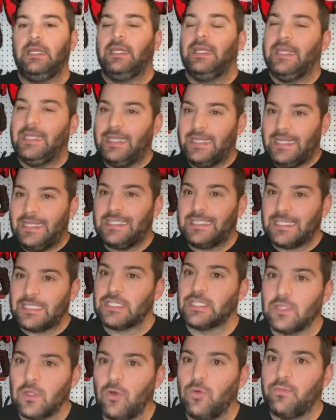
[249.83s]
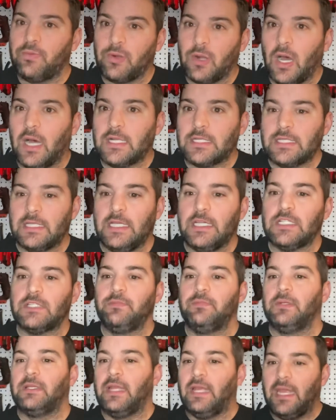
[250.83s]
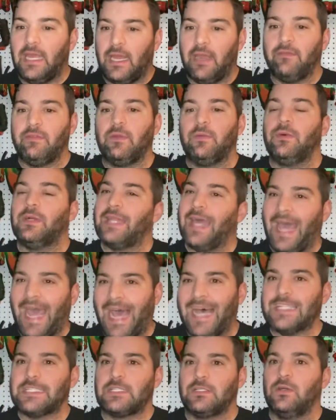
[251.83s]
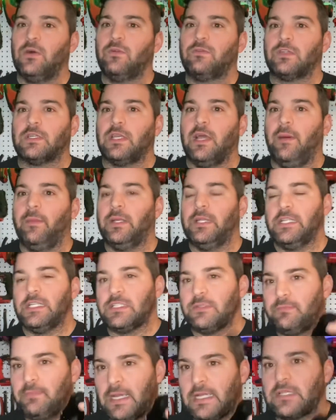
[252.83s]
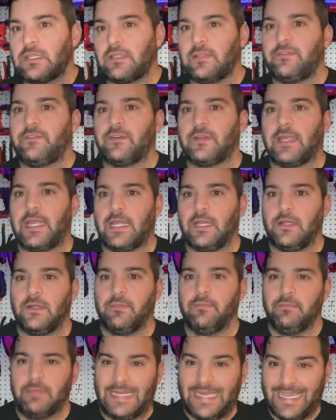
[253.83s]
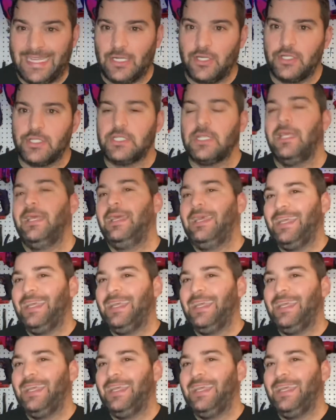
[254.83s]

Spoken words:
It is a slow process, but everyone has to overcome it, especially for beginners.